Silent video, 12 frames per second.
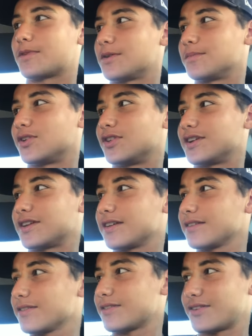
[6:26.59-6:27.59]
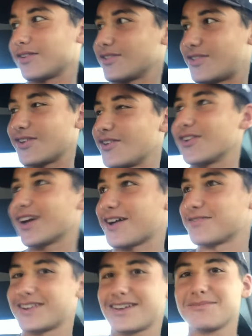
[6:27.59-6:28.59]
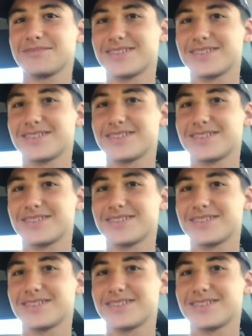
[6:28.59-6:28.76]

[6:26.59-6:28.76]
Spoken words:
community. Do you have a name?